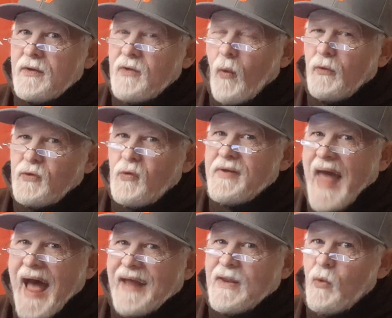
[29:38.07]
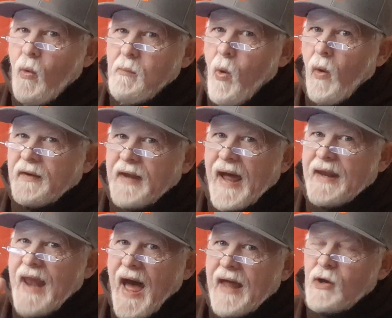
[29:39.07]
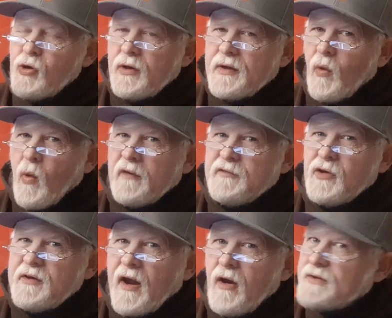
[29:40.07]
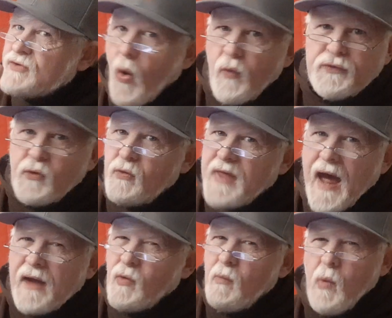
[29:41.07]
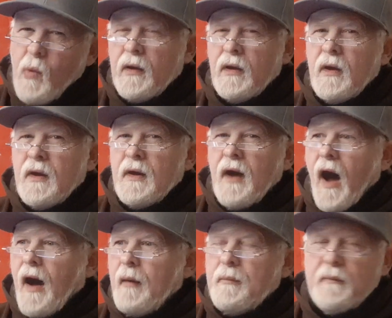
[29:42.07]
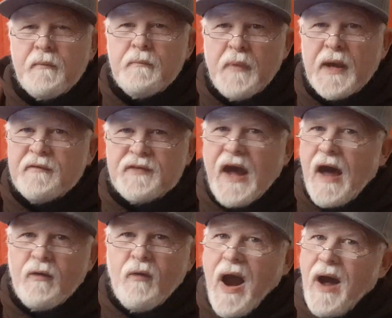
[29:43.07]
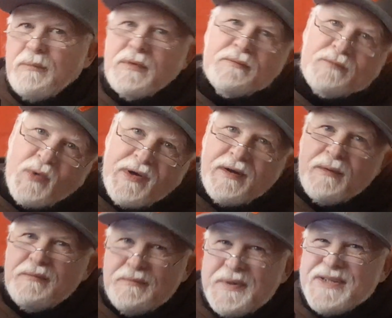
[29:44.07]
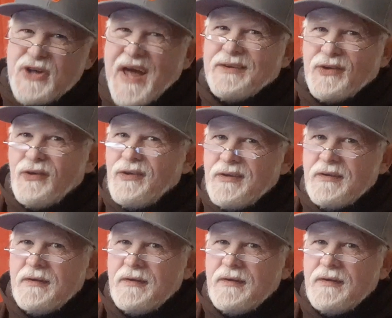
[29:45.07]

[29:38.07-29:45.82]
Don't do that no more. That's not good. Or if you're terrorist, don't do that no more. Uh, but if you got to rob them, well, be gentle.